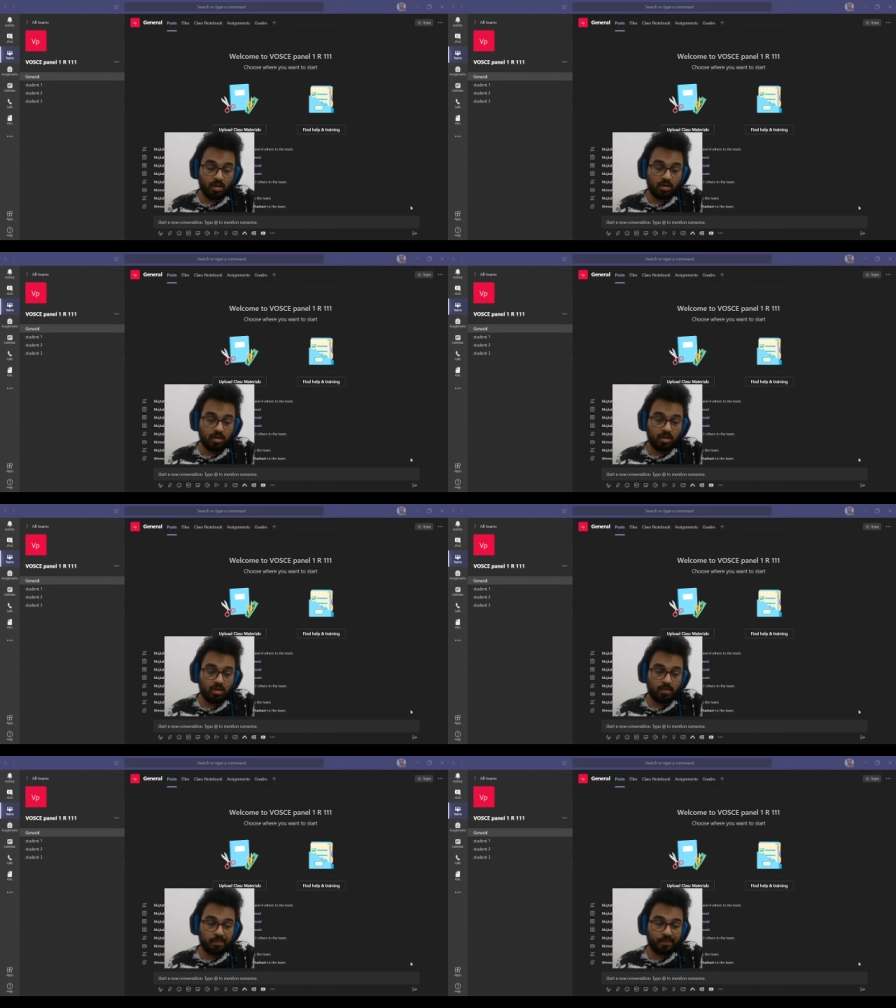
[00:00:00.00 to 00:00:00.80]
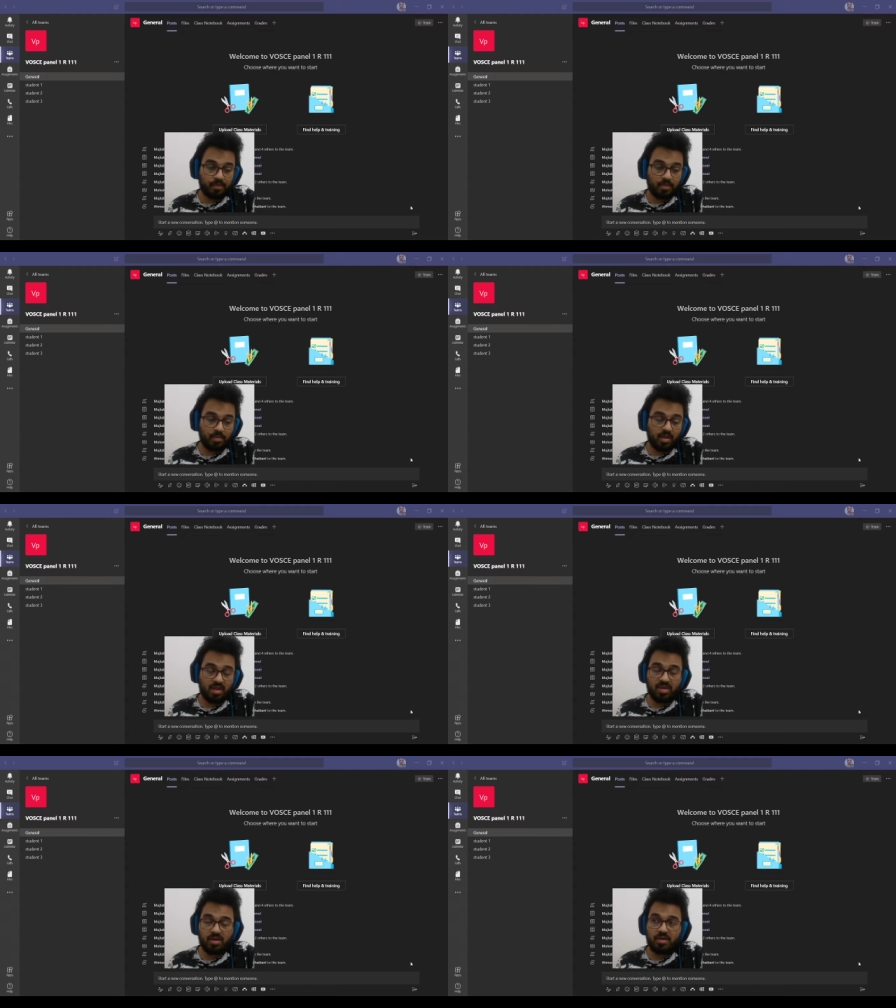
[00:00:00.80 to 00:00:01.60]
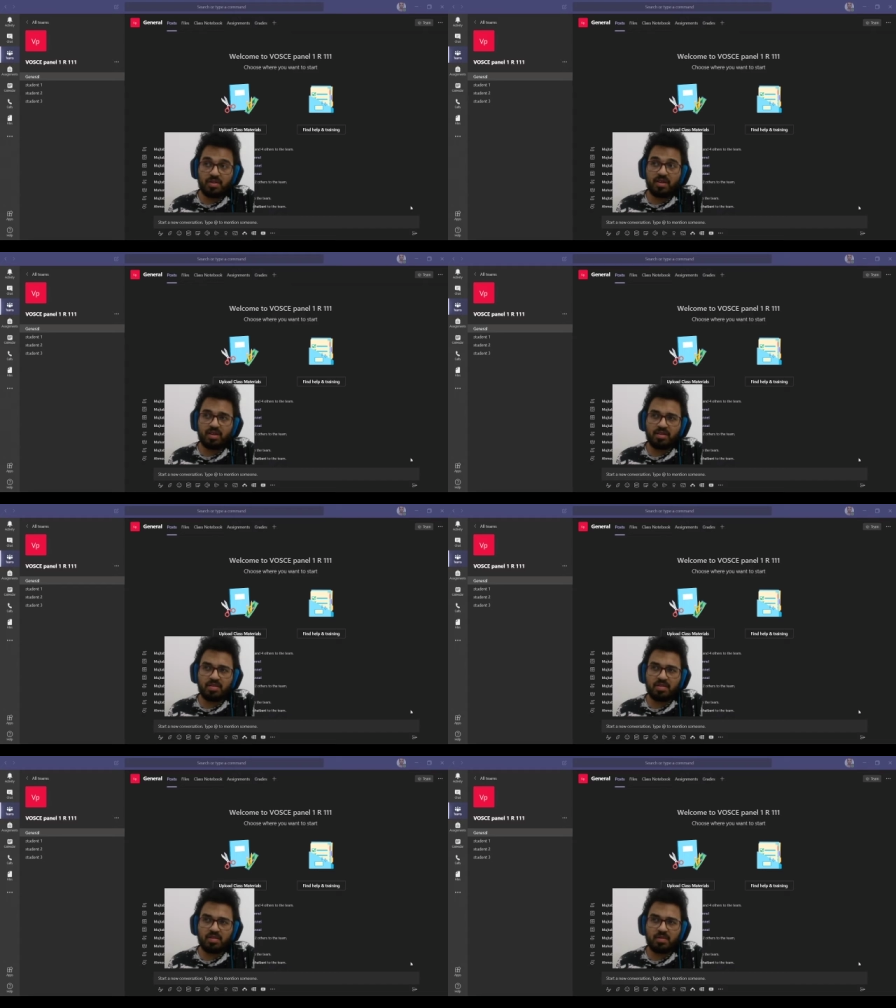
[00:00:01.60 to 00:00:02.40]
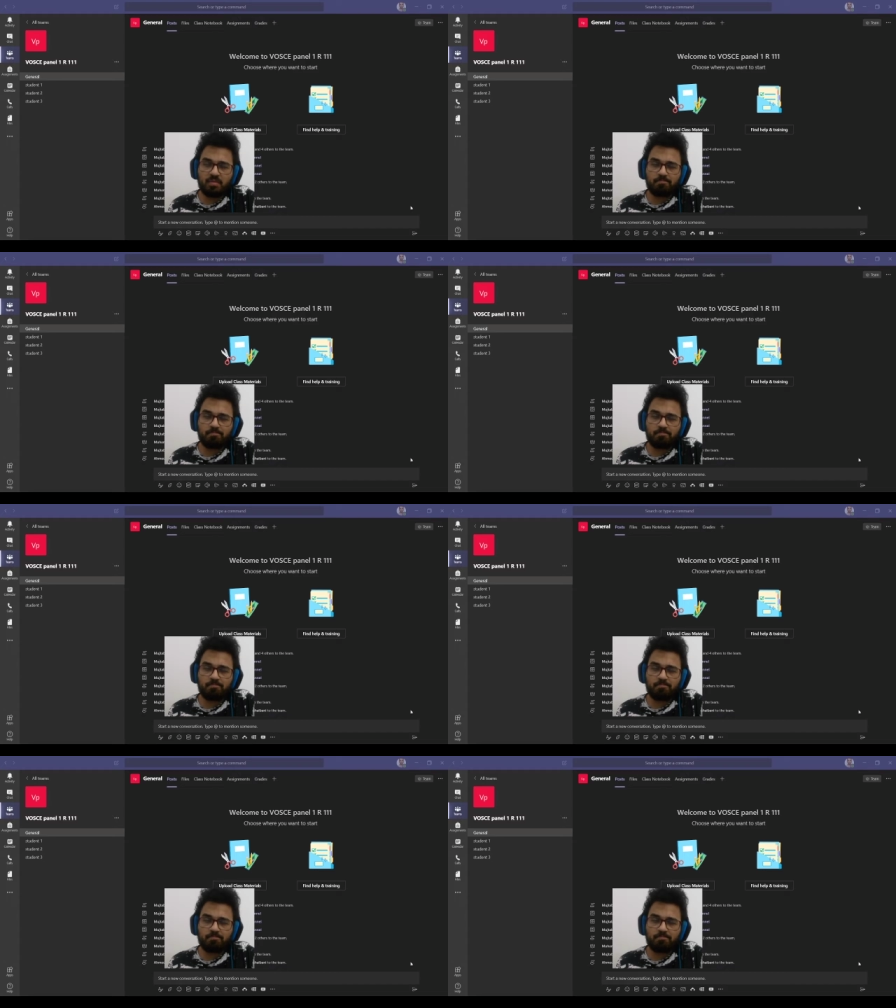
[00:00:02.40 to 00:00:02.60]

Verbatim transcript: Um, these thirty seconds,